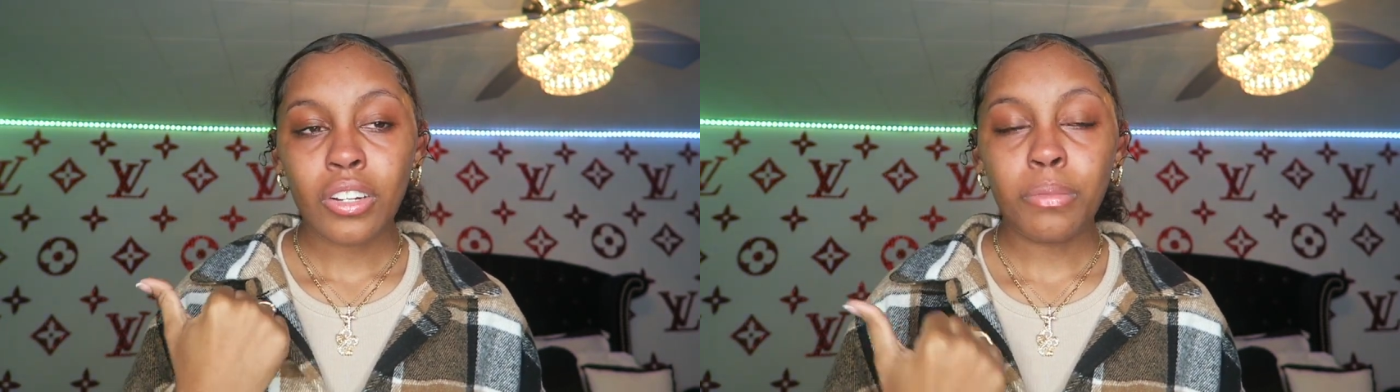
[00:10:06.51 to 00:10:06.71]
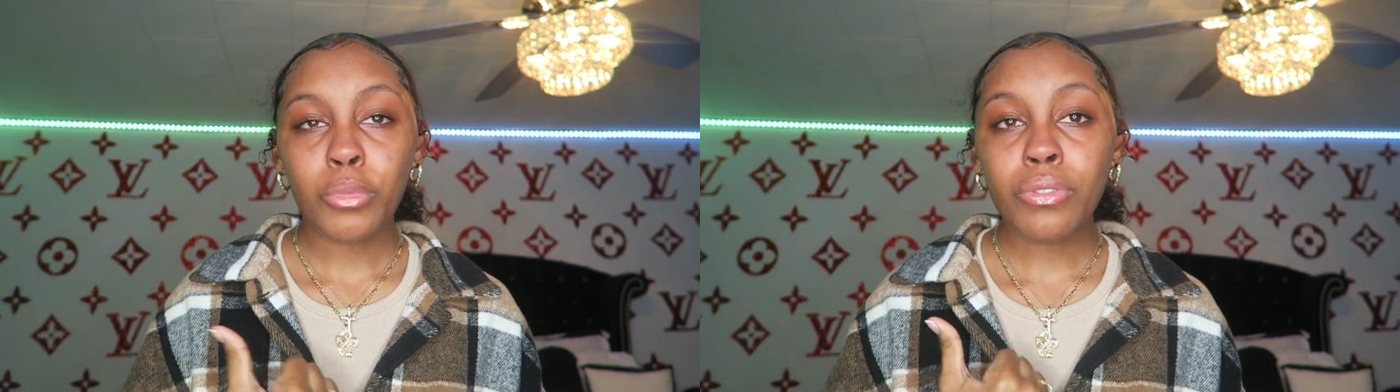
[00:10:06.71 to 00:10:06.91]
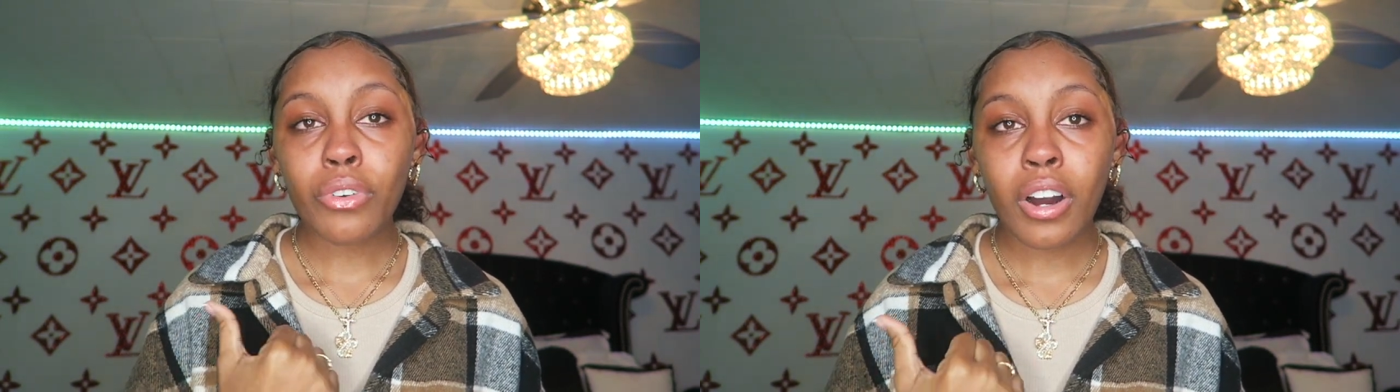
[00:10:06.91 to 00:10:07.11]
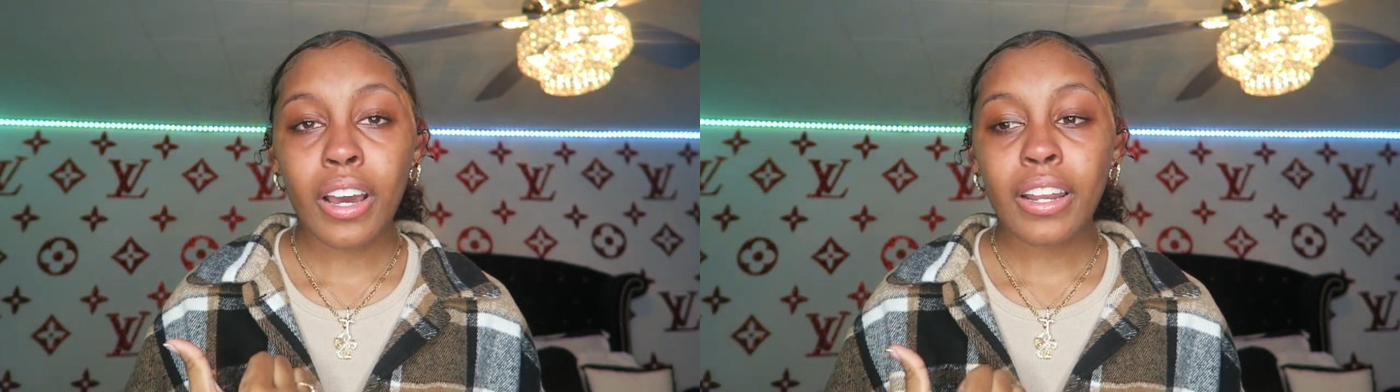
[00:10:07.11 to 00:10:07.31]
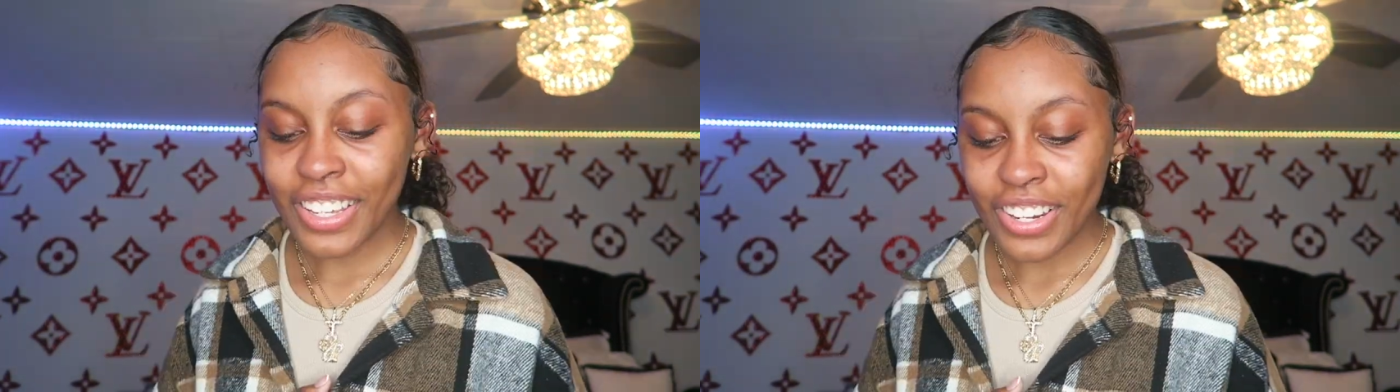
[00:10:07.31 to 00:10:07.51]
move
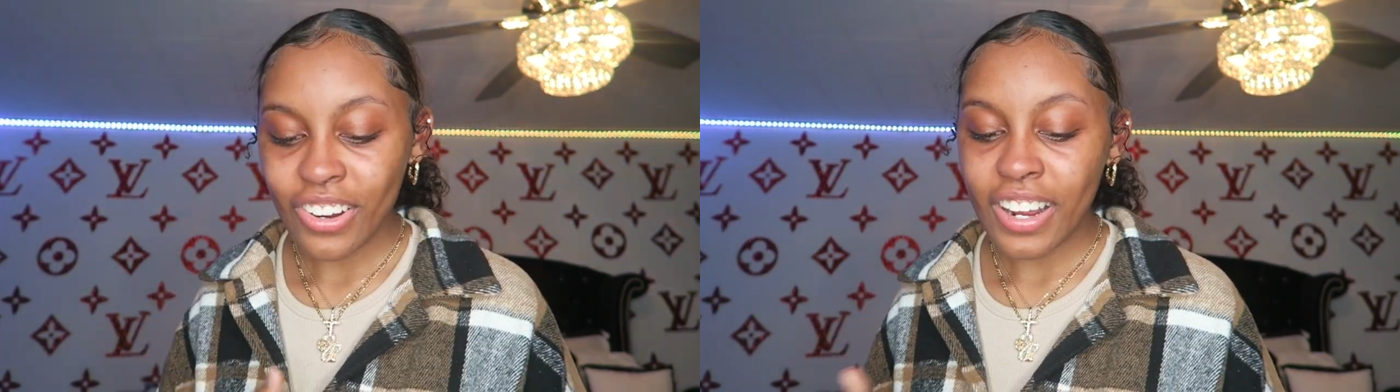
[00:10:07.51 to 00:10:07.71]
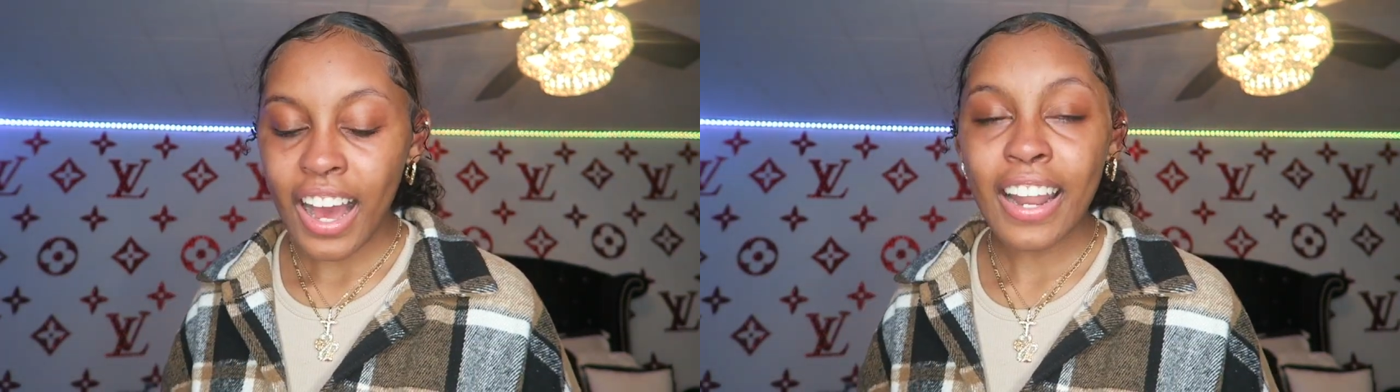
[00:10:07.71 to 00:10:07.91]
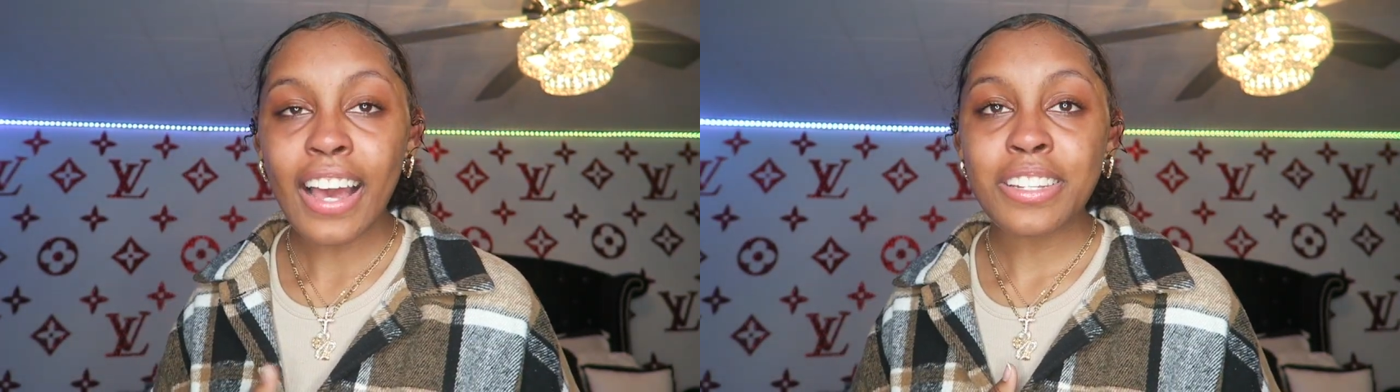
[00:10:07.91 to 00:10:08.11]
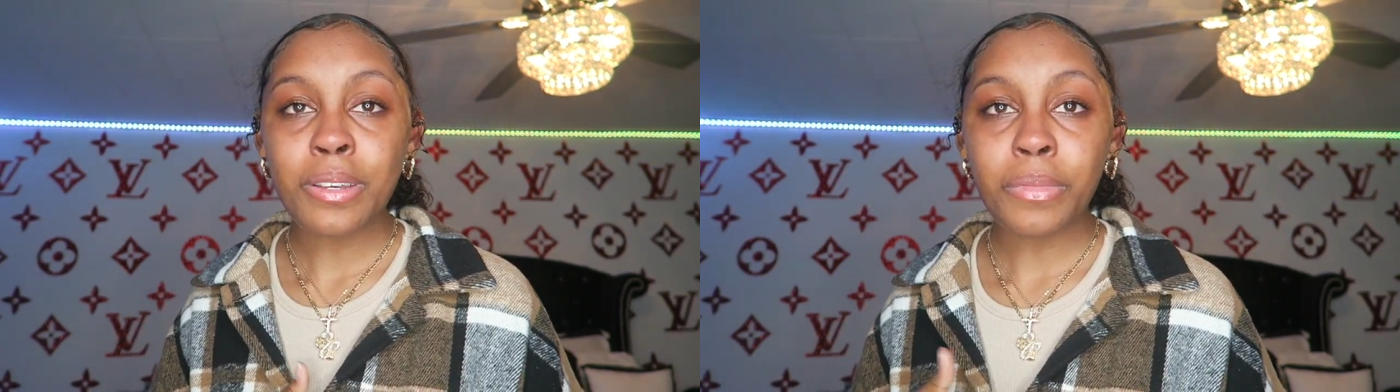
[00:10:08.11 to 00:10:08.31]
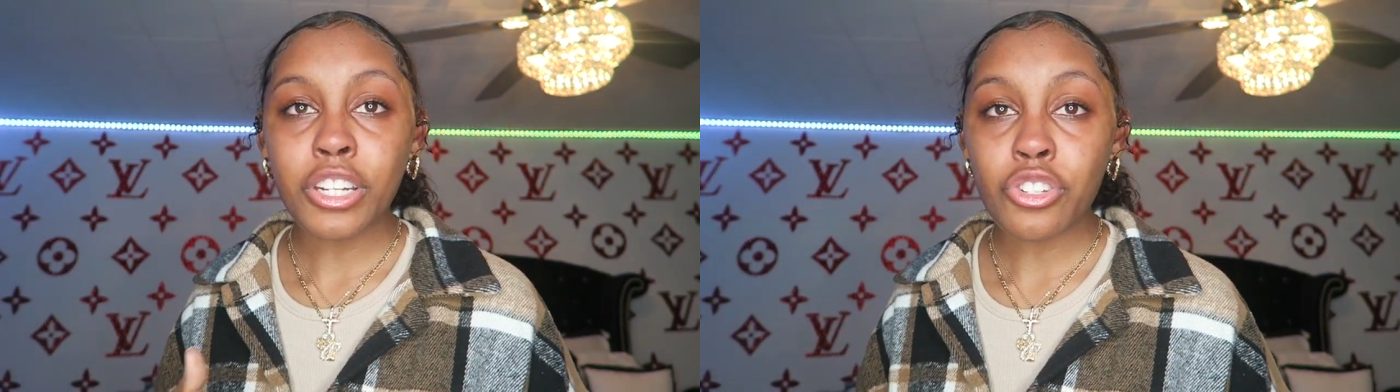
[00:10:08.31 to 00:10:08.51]
on. You know, God has
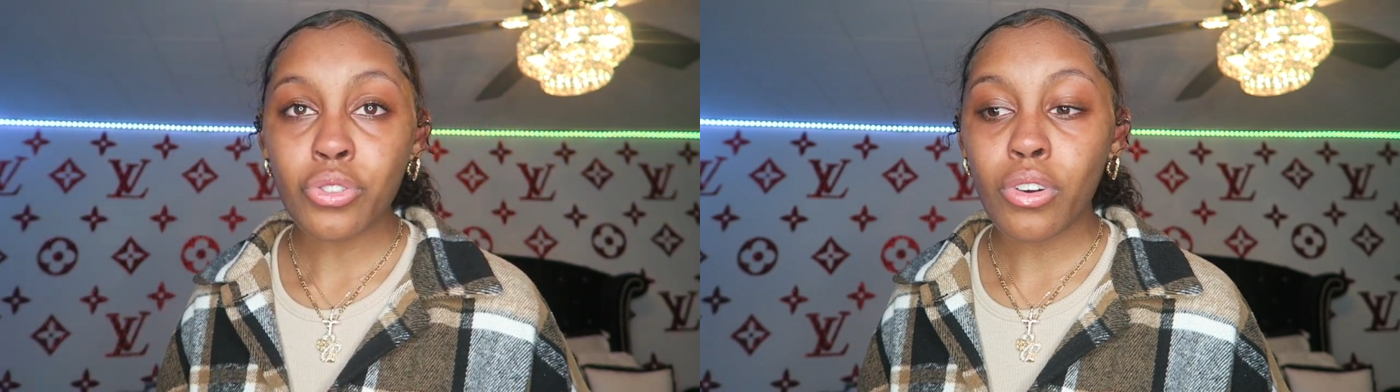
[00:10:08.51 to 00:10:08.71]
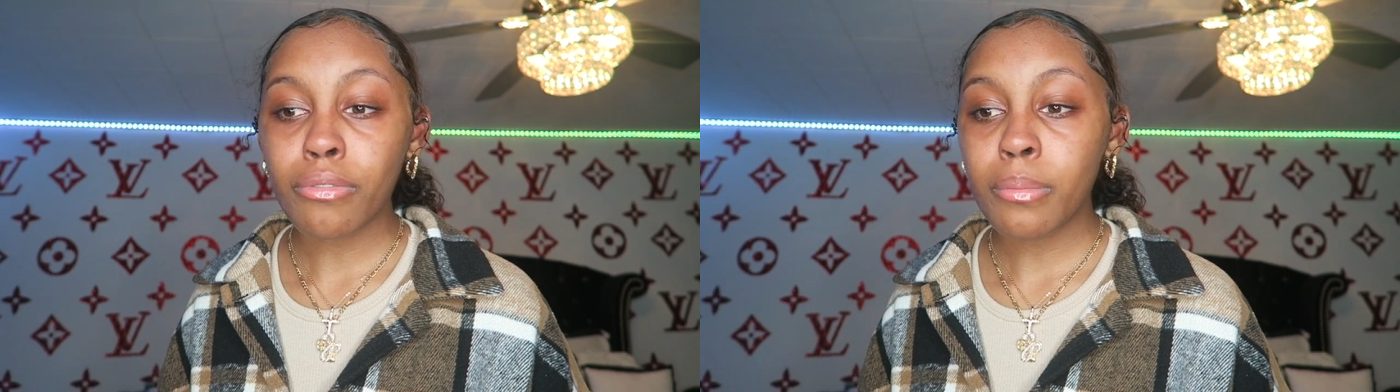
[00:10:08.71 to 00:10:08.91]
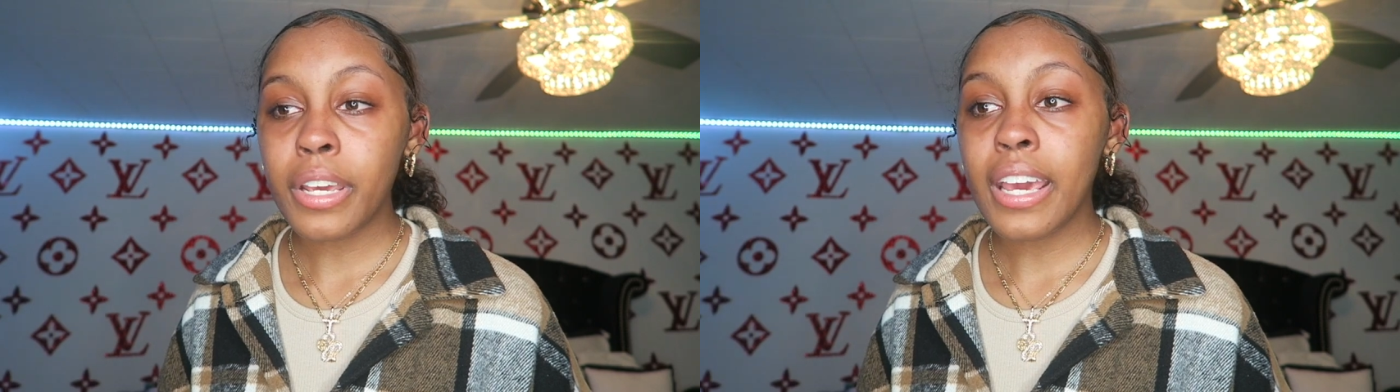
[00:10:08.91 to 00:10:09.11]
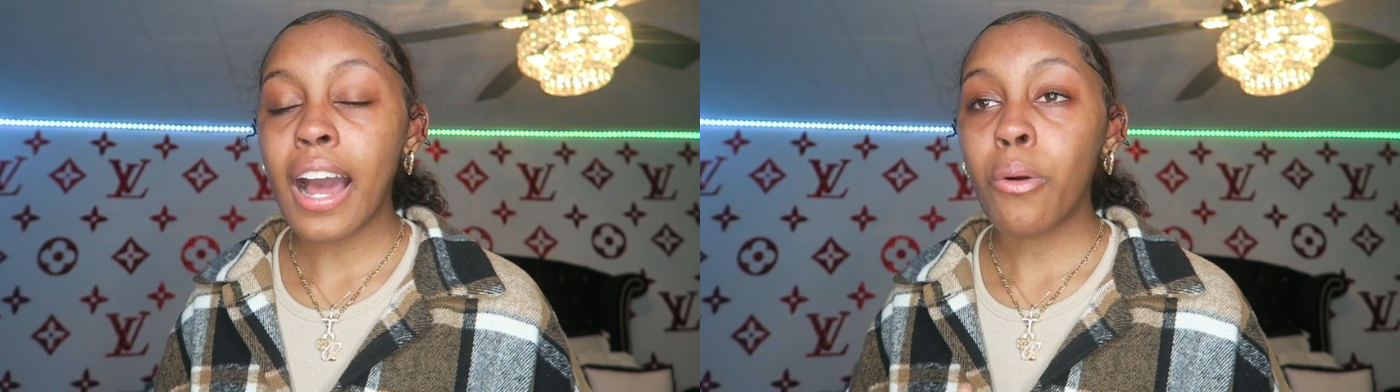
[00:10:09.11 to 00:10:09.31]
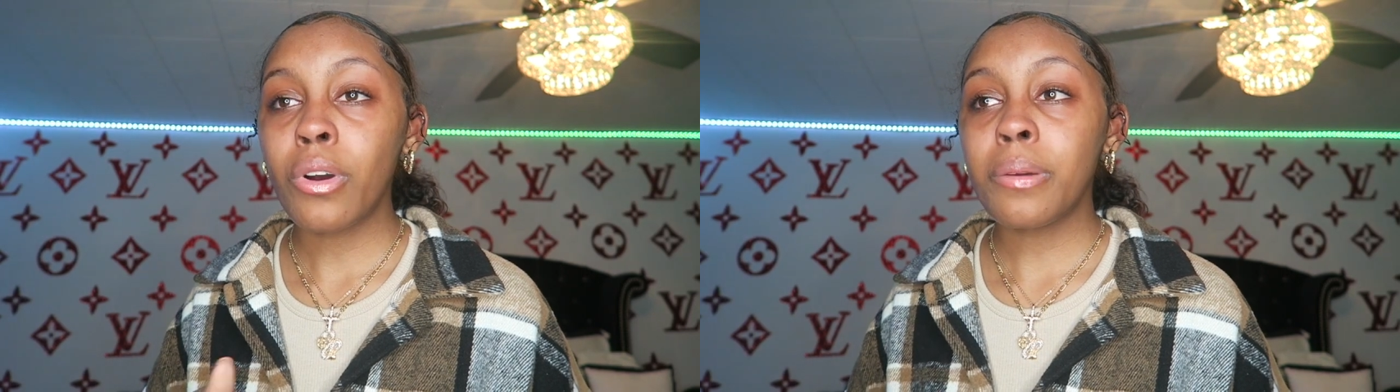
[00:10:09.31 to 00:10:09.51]
something in store for me,
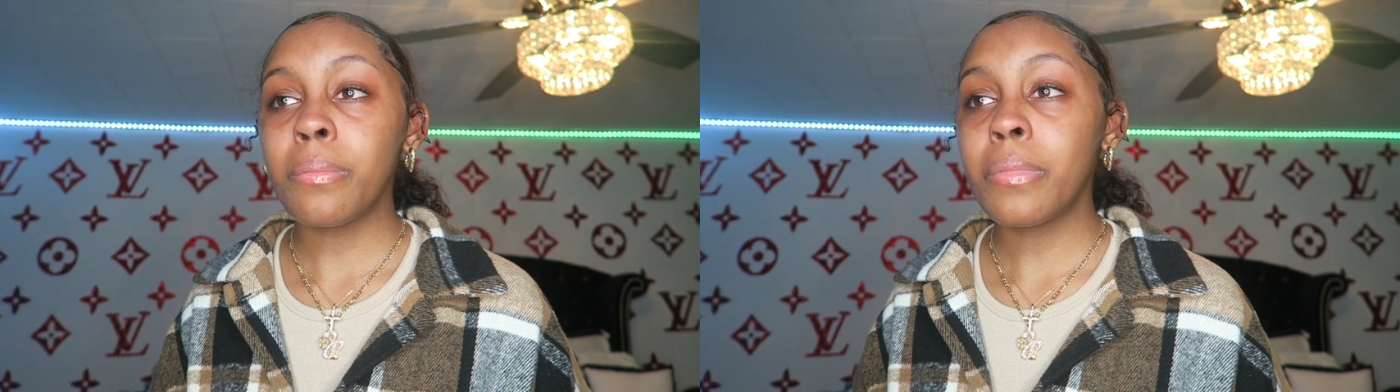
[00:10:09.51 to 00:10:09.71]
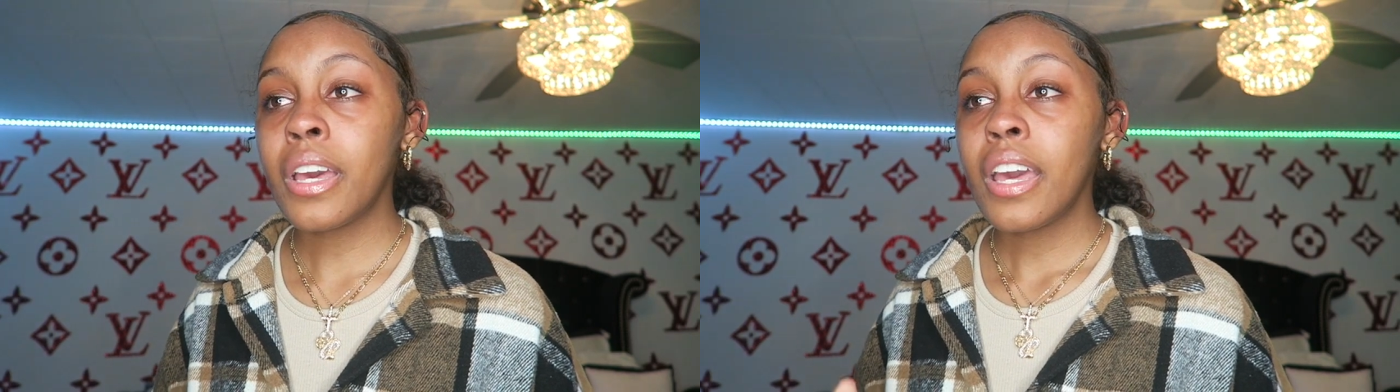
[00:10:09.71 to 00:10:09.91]
and